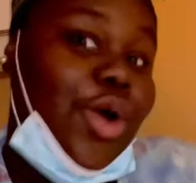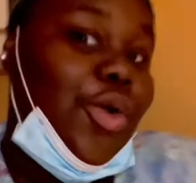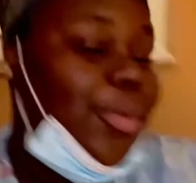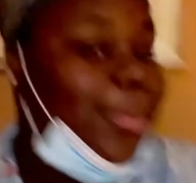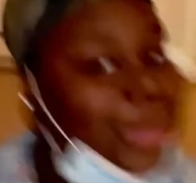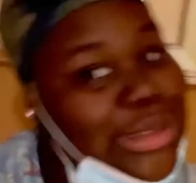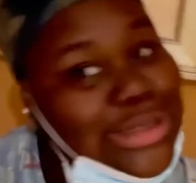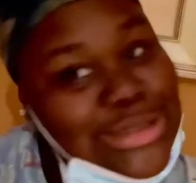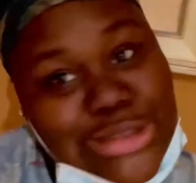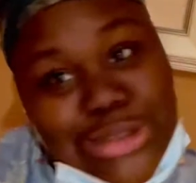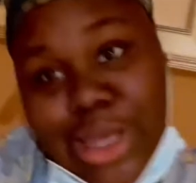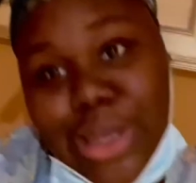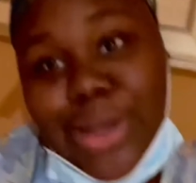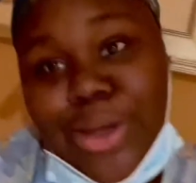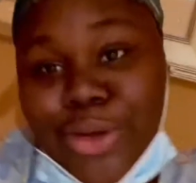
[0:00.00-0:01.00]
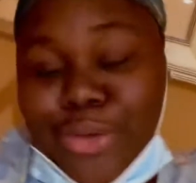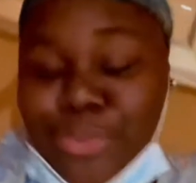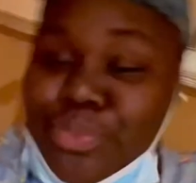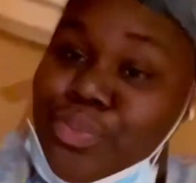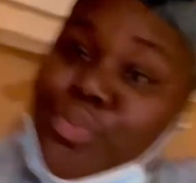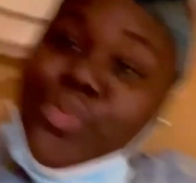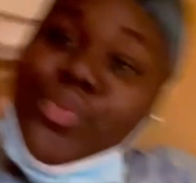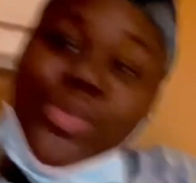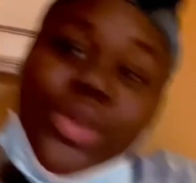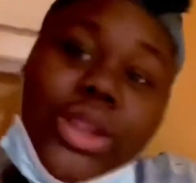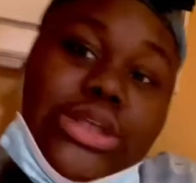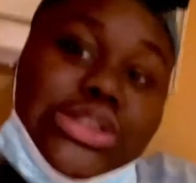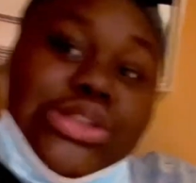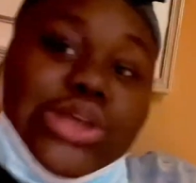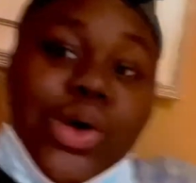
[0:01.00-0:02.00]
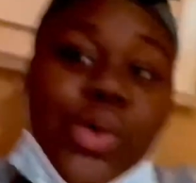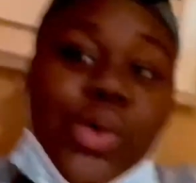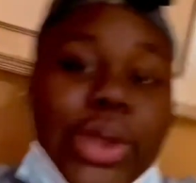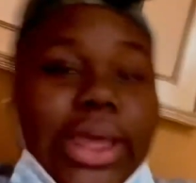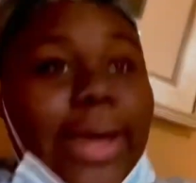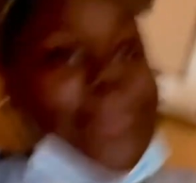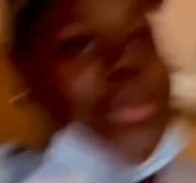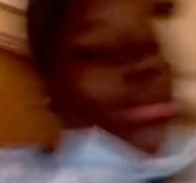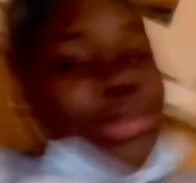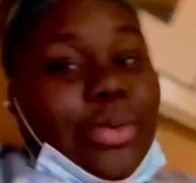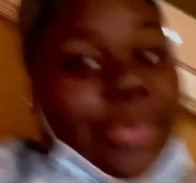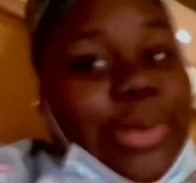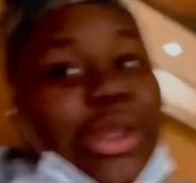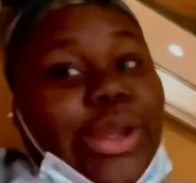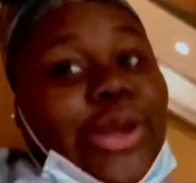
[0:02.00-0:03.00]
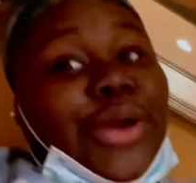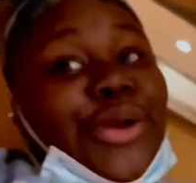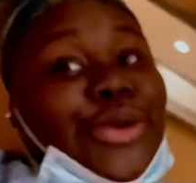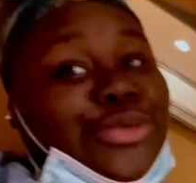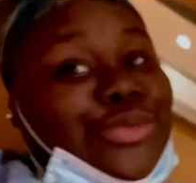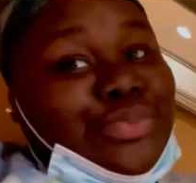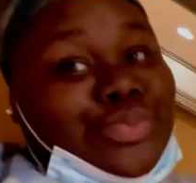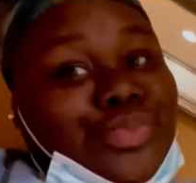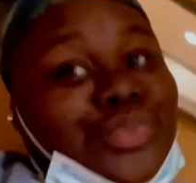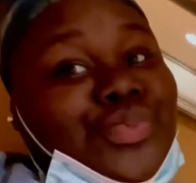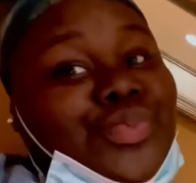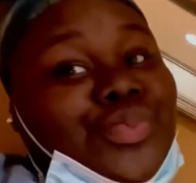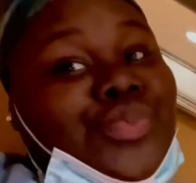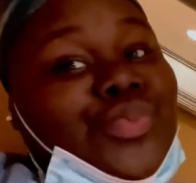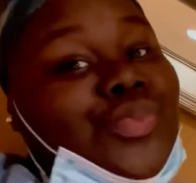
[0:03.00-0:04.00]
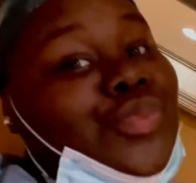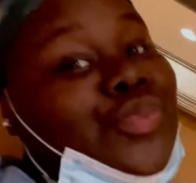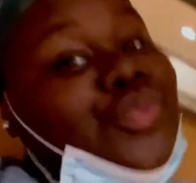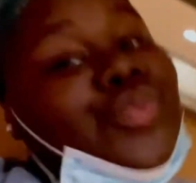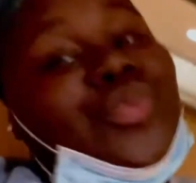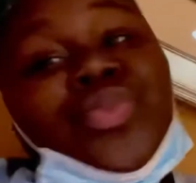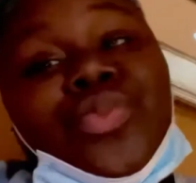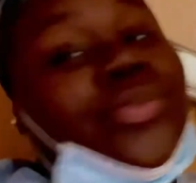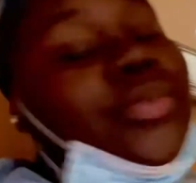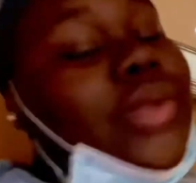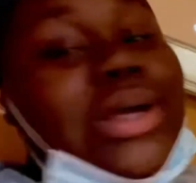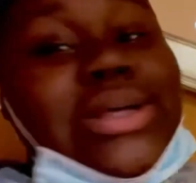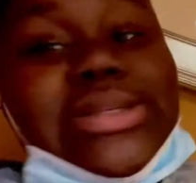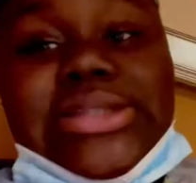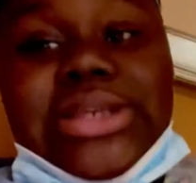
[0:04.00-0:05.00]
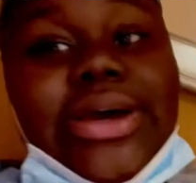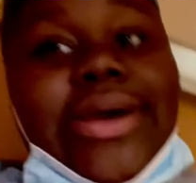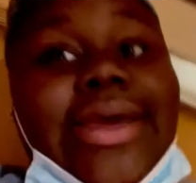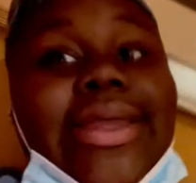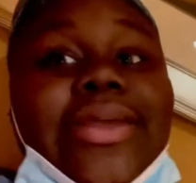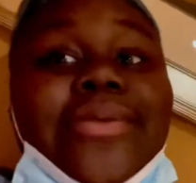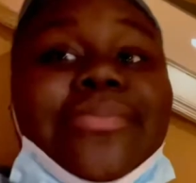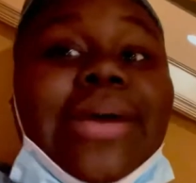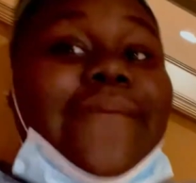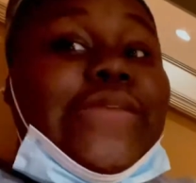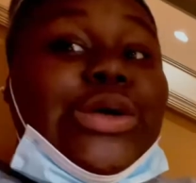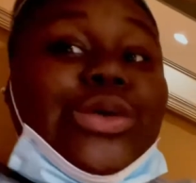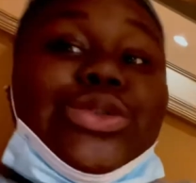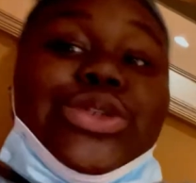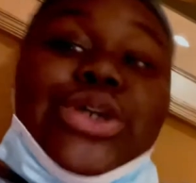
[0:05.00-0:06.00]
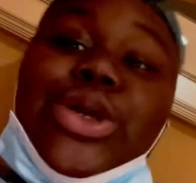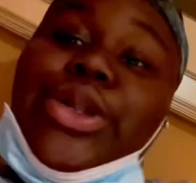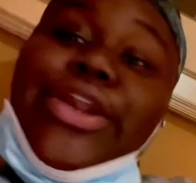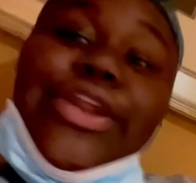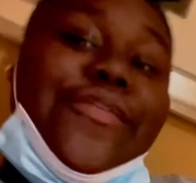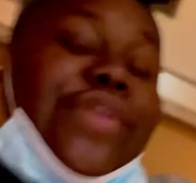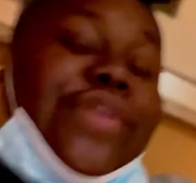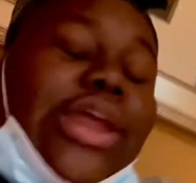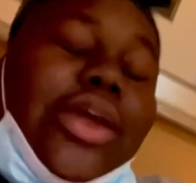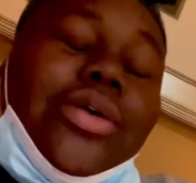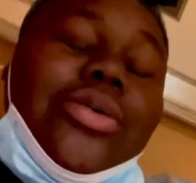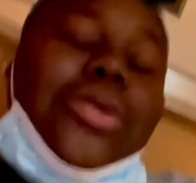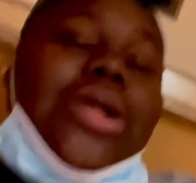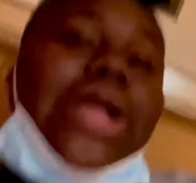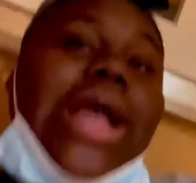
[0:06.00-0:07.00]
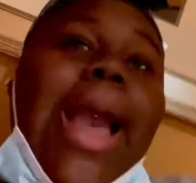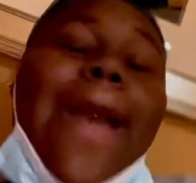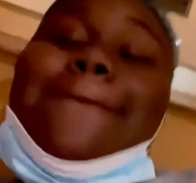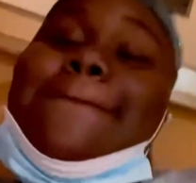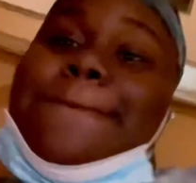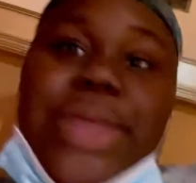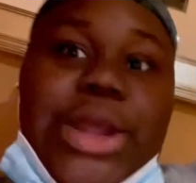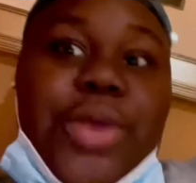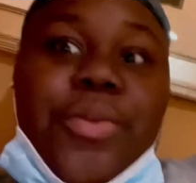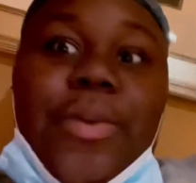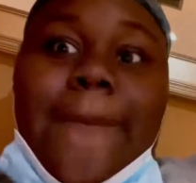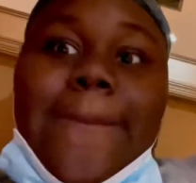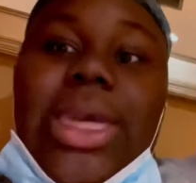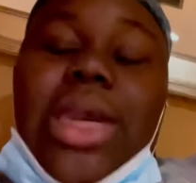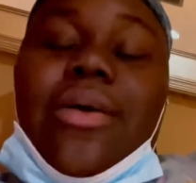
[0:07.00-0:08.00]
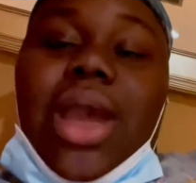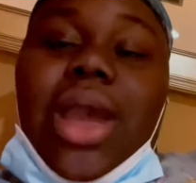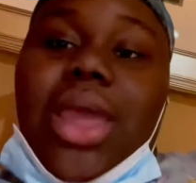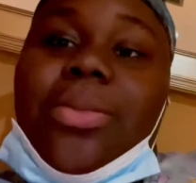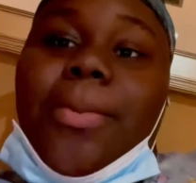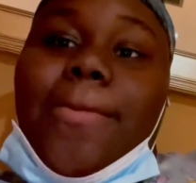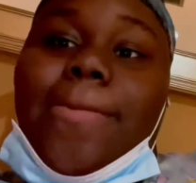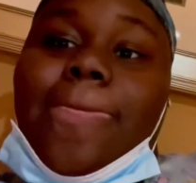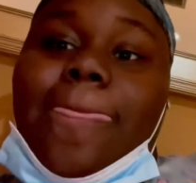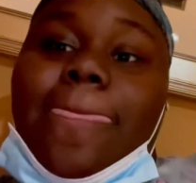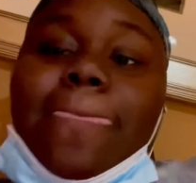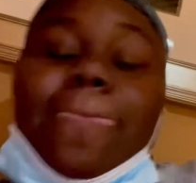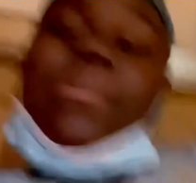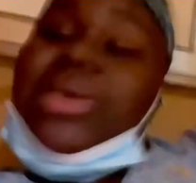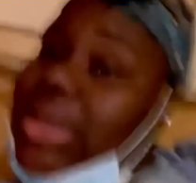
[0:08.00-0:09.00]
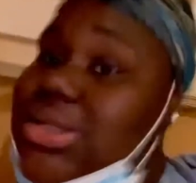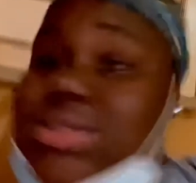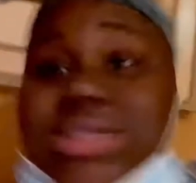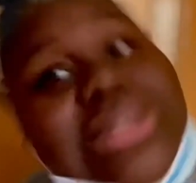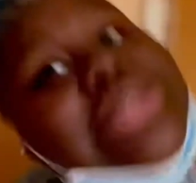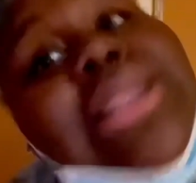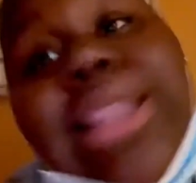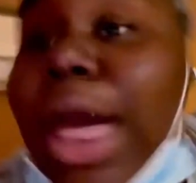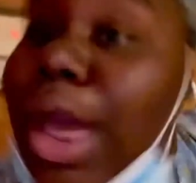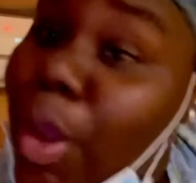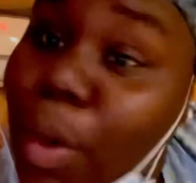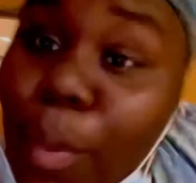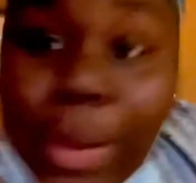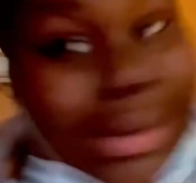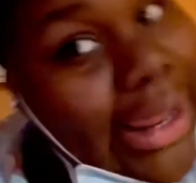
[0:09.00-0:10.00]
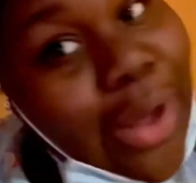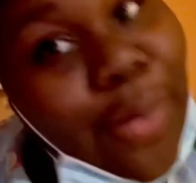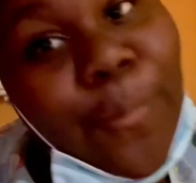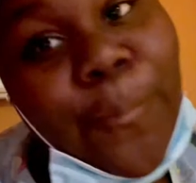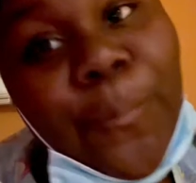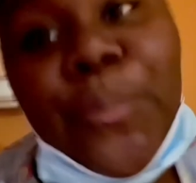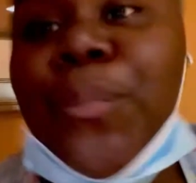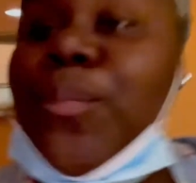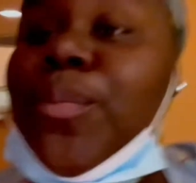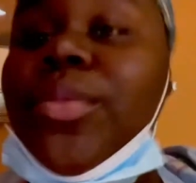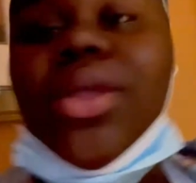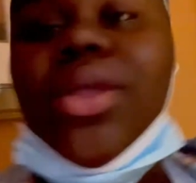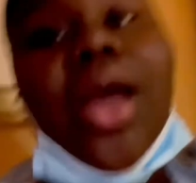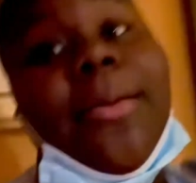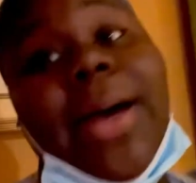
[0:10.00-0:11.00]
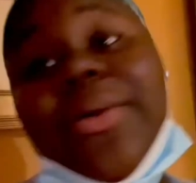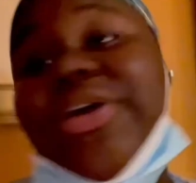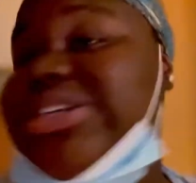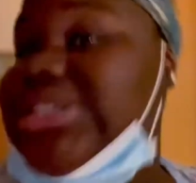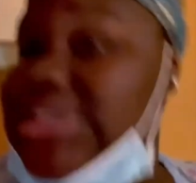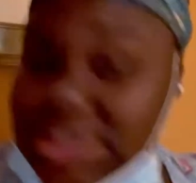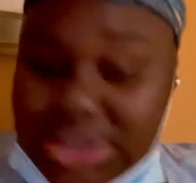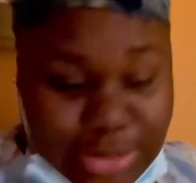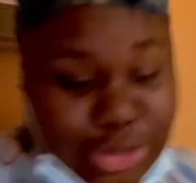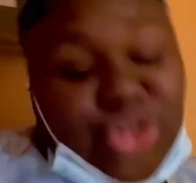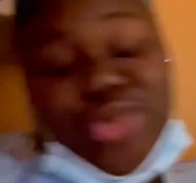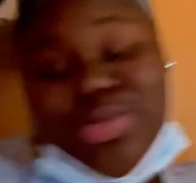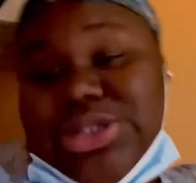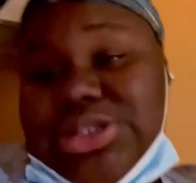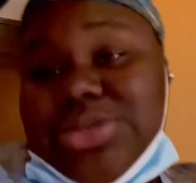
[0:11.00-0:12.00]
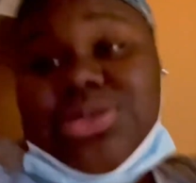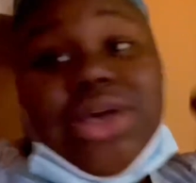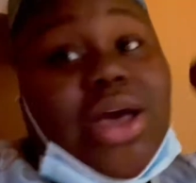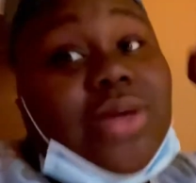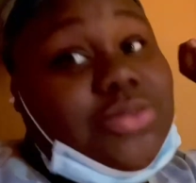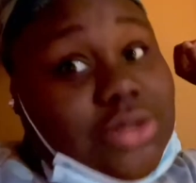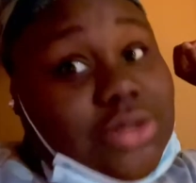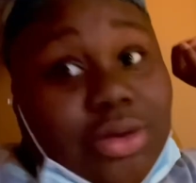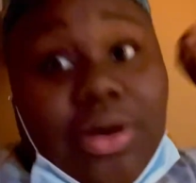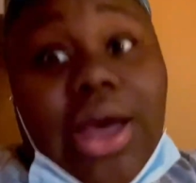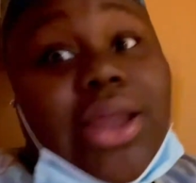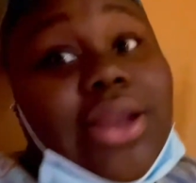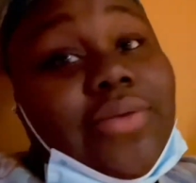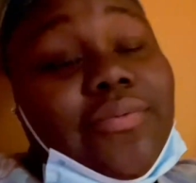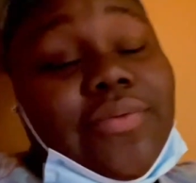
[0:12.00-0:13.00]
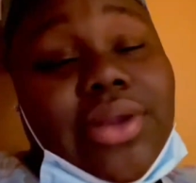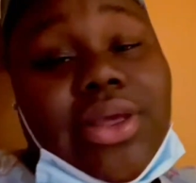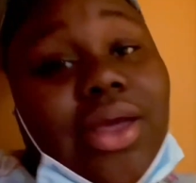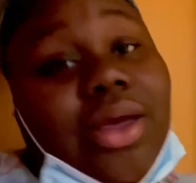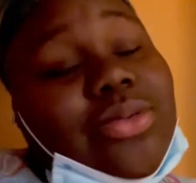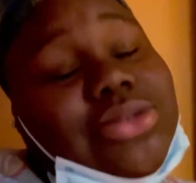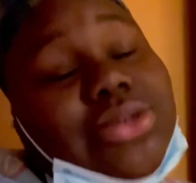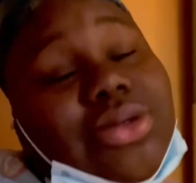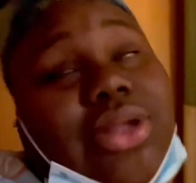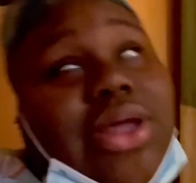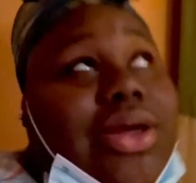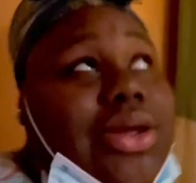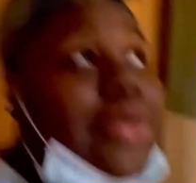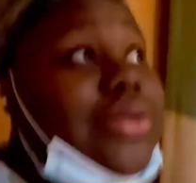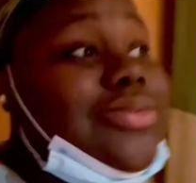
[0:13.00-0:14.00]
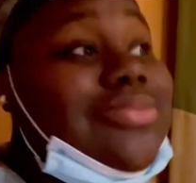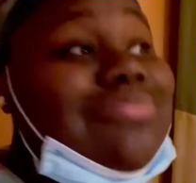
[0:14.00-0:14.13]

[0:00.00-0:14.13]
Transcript: with me this time. So, yeah, be prepared. Because, yeah, and if my phone turned a different angle, bear with me, okay? because it's the light going down. Yeah, my resume's been tripping sometimes, so I ain't even a gap. So like,